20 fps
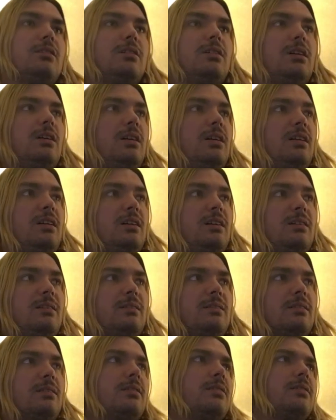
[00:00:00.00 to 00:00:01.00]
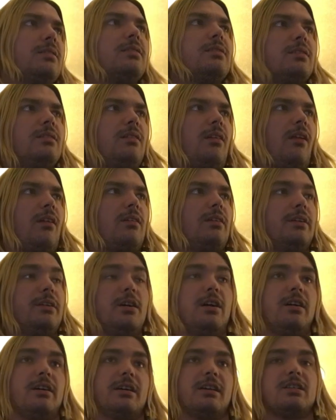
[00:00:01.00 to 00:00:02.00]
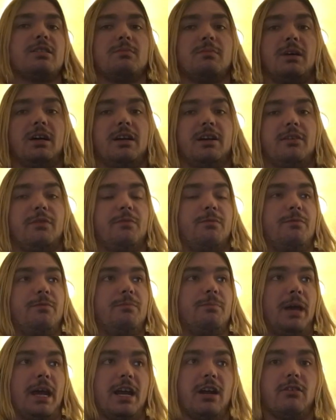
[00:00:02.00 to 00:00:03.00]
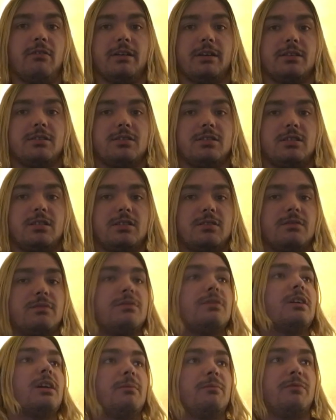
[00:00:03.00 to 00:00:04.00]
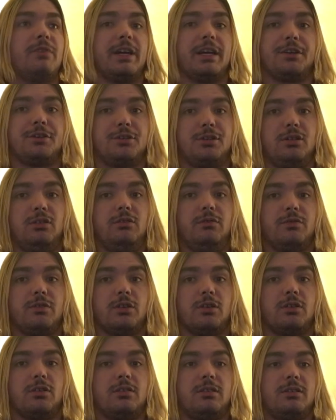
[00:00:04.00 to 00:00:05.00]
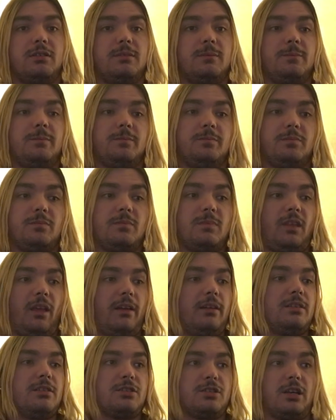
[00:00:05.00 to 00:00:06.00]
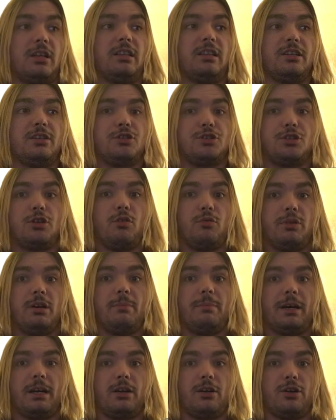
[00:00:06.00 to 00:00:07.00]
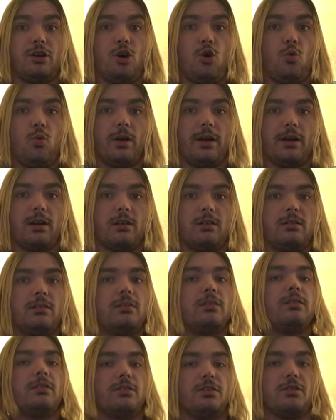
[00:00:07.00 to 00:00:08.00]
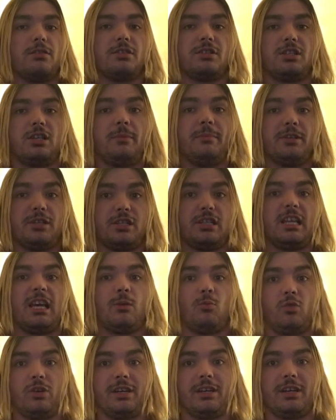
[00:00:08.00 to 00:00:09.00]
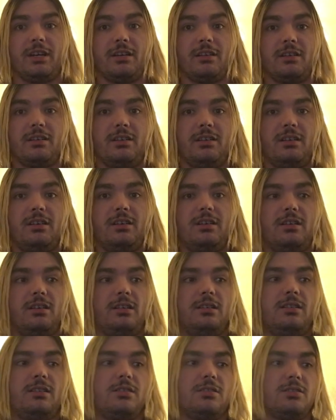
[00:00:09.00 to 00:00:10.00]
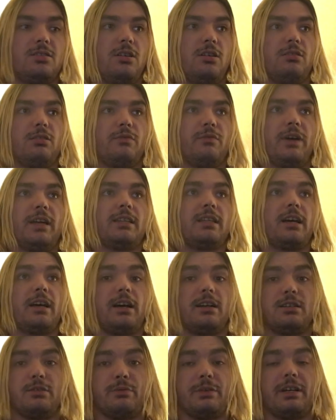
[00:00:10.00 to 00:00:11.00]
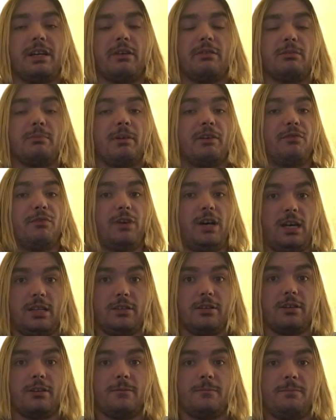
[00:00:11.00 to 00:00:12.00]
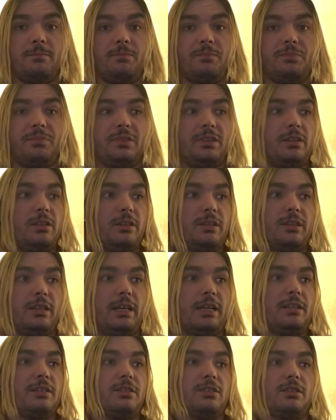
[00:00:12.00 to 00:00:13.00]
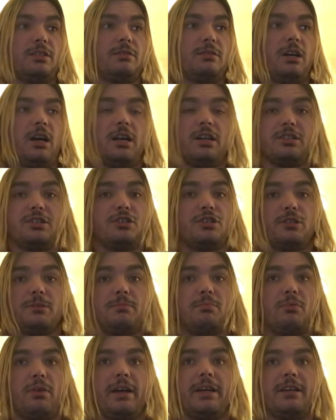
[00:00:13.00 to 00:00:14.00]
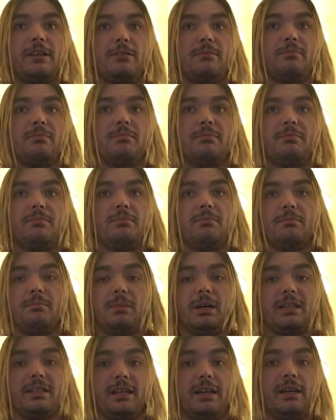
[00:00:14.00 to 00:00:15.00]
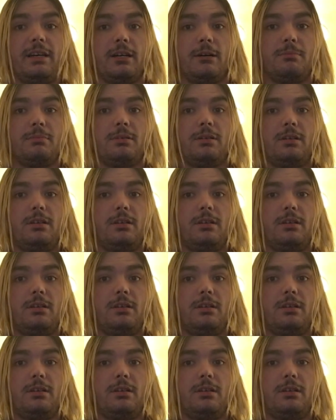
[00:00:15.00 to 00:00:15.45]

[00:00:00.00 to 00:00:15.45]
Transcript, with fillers: Uh, in August, my parents from Vancouver suddenly showed up out of nowhere during SummerSlam weekend. So the fact that I got to reunite with my father, that honestly just brightened my day up.